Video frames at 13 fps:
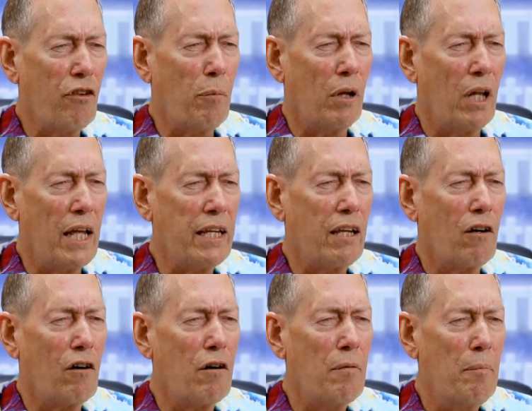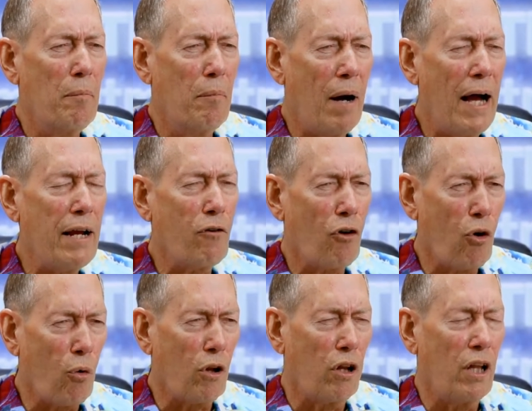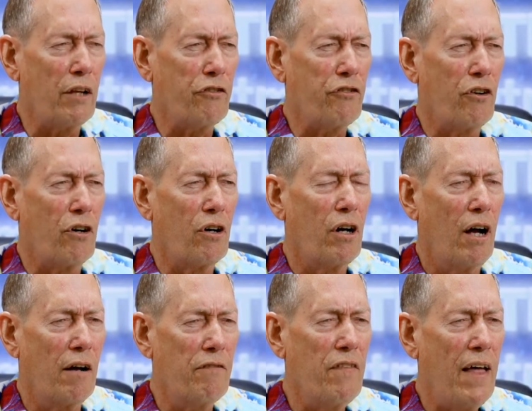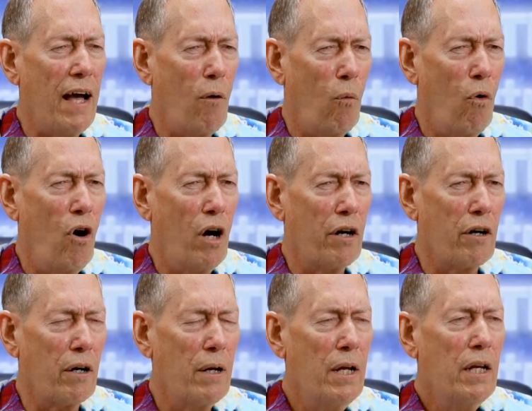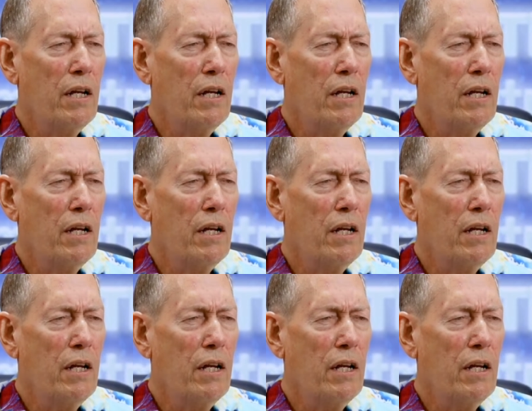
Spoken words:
the molecular microcluster of that water